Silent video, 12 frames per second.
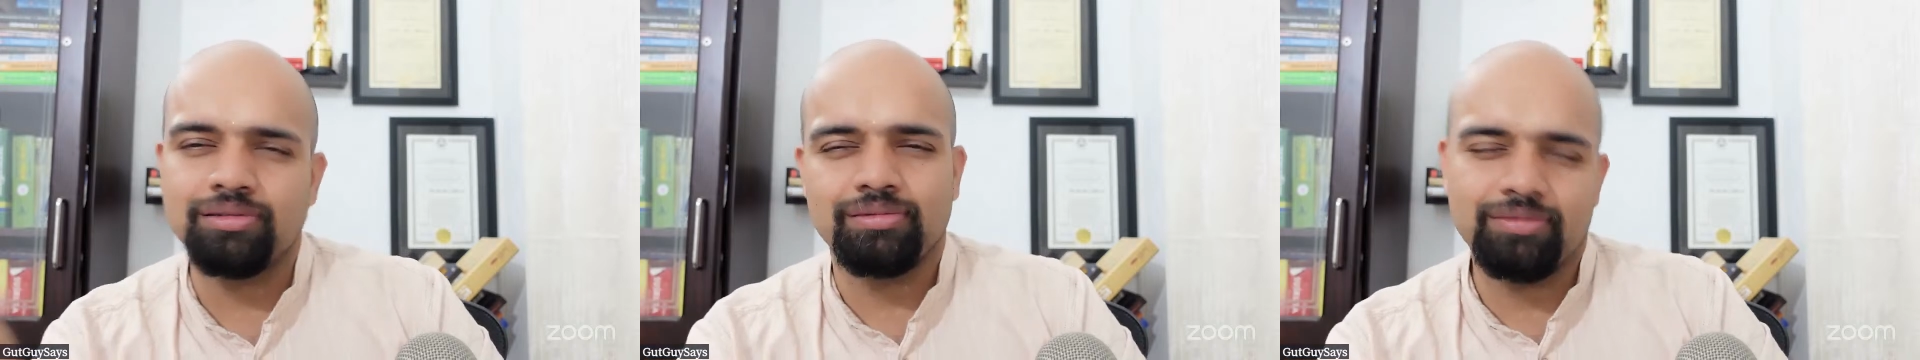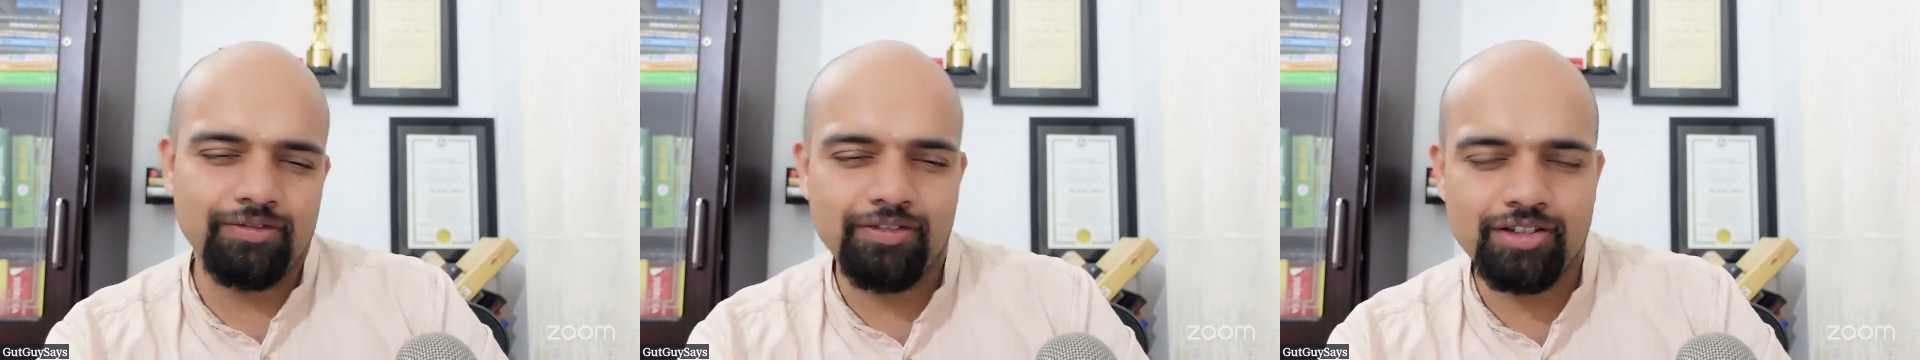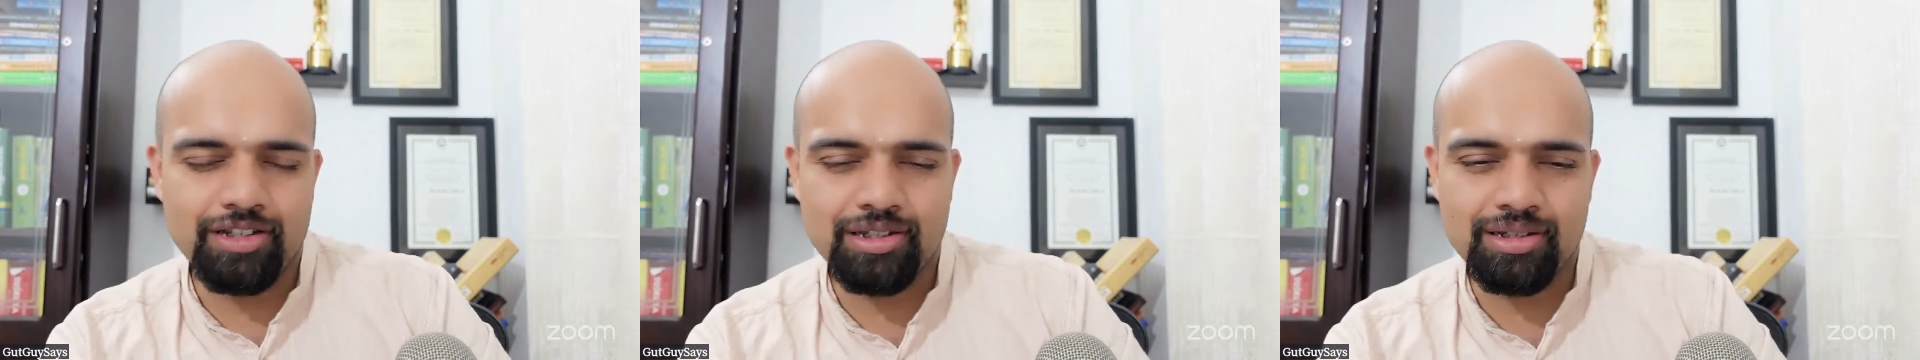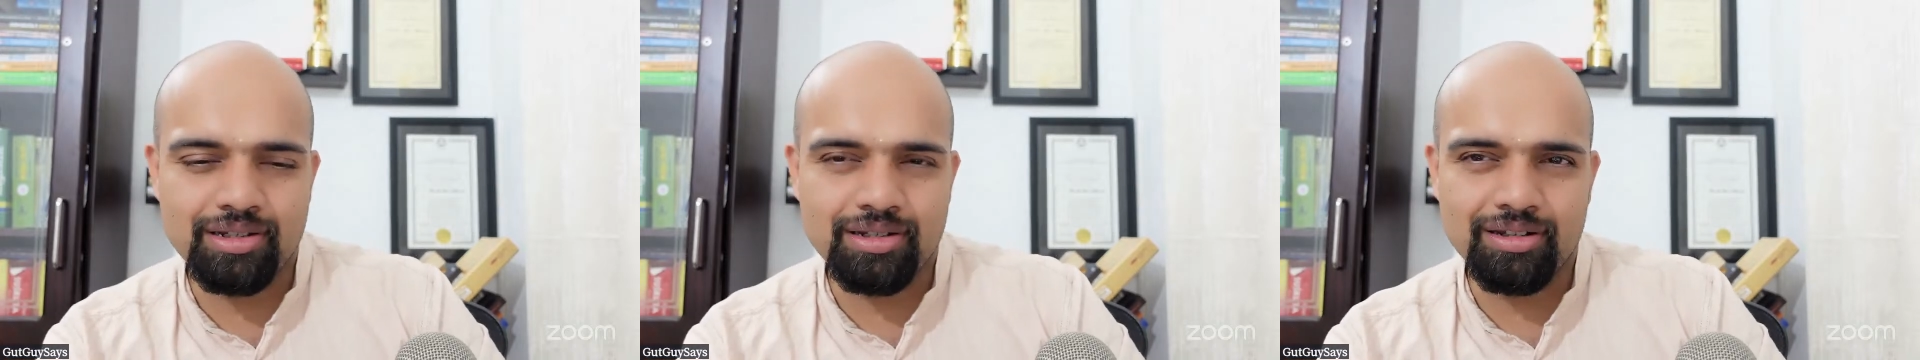For
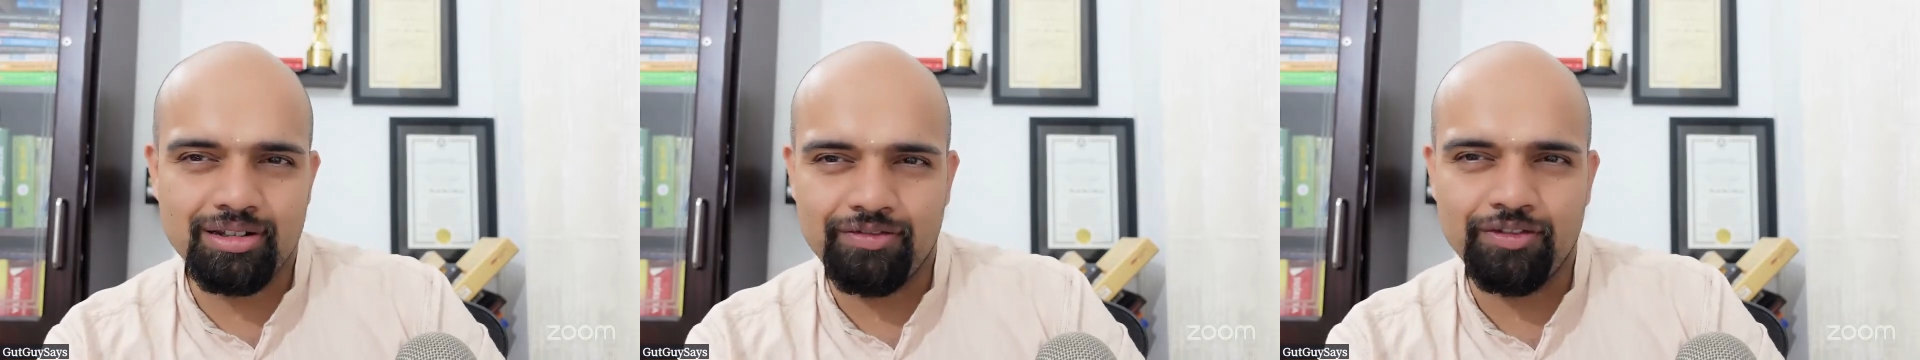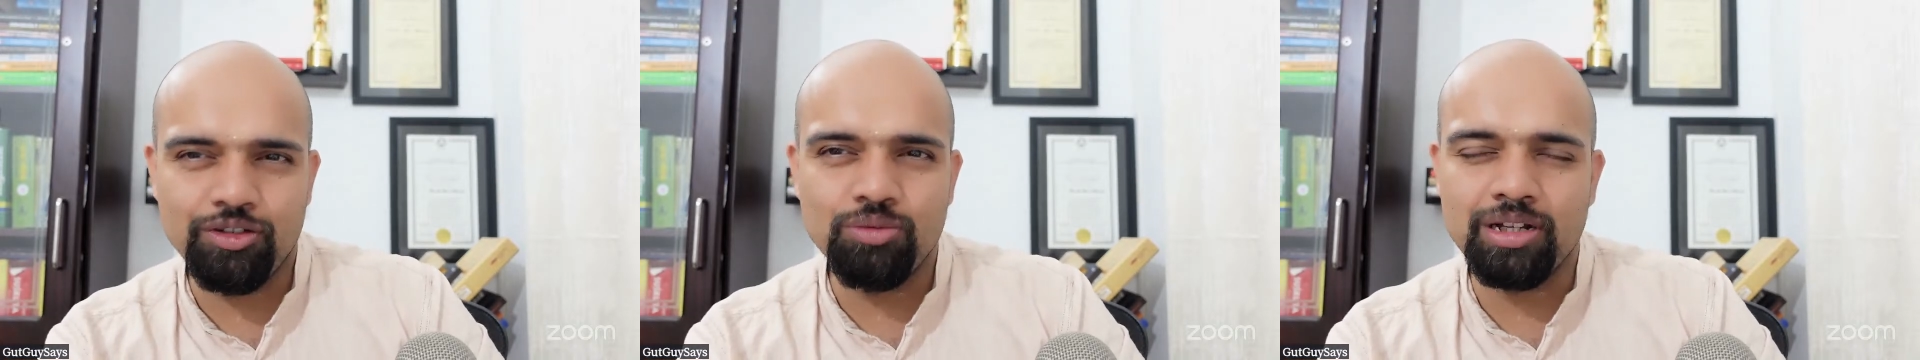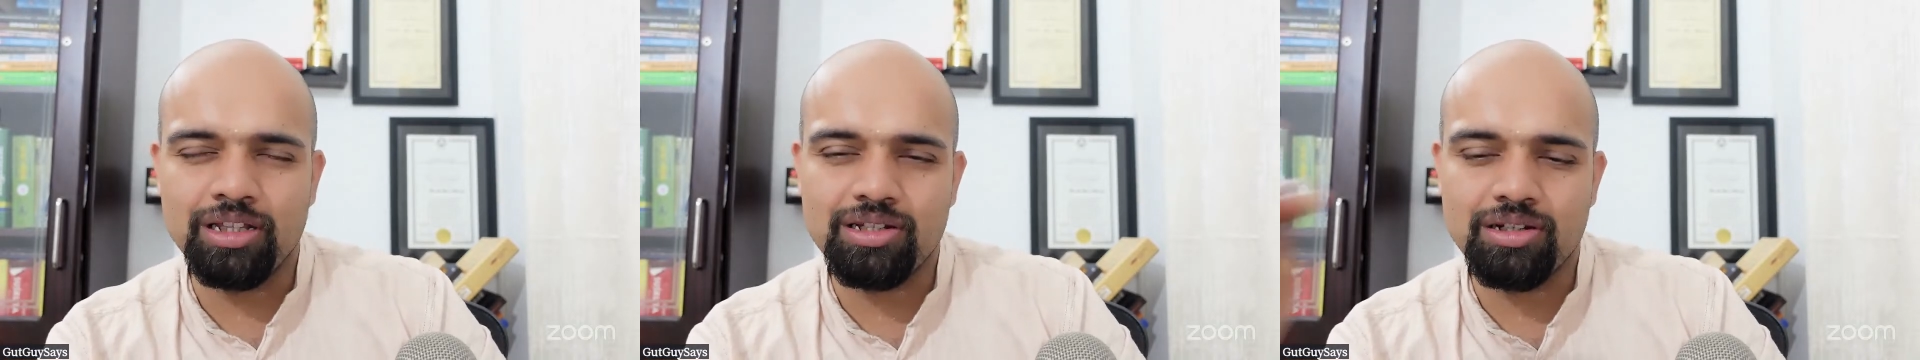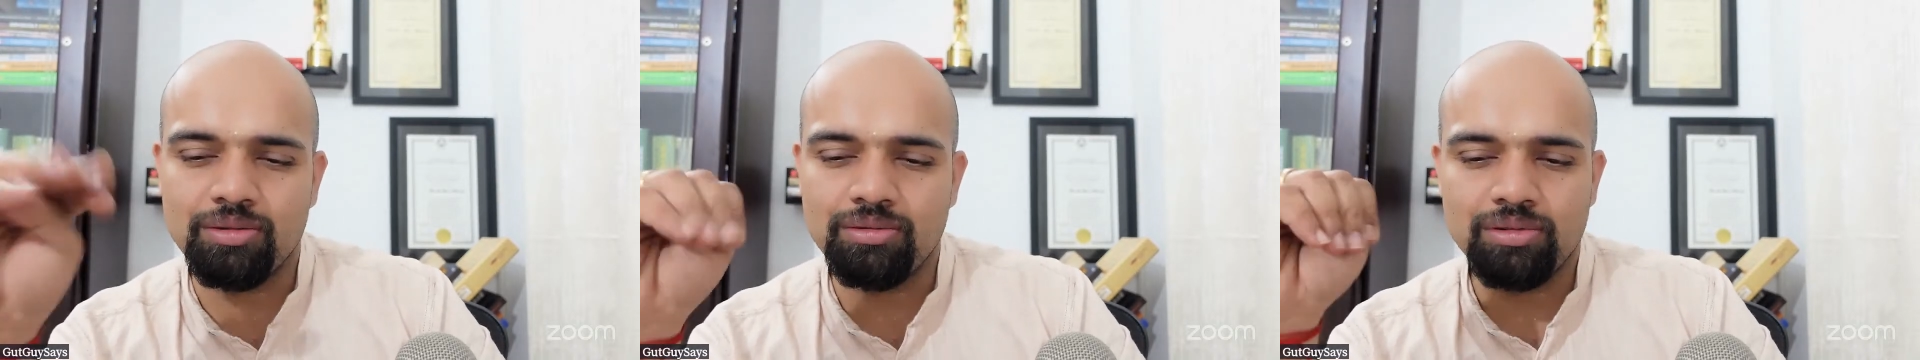a few months
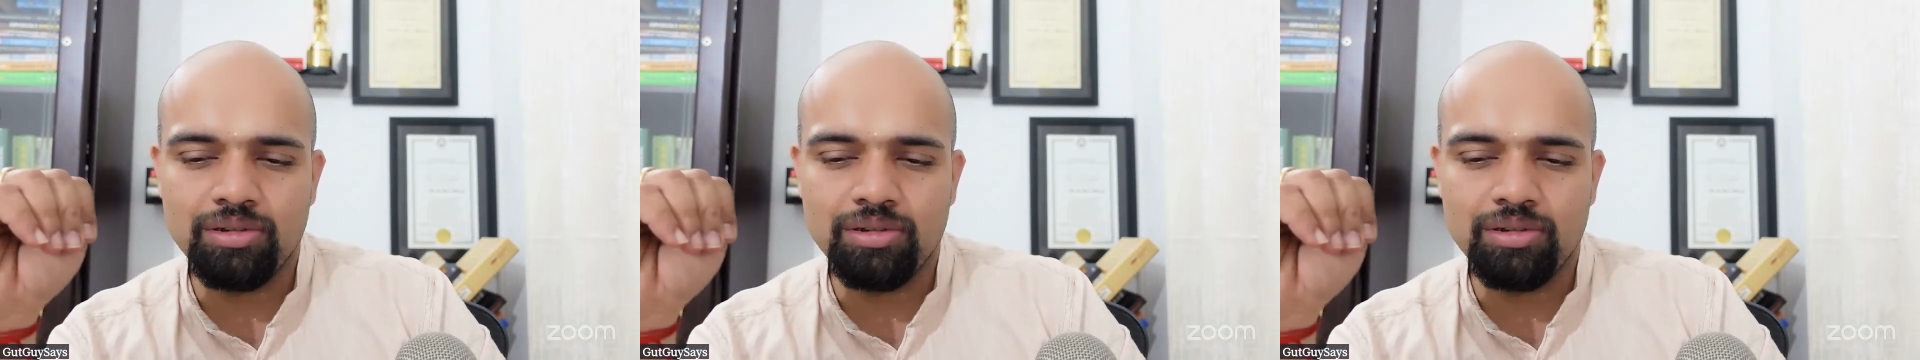now.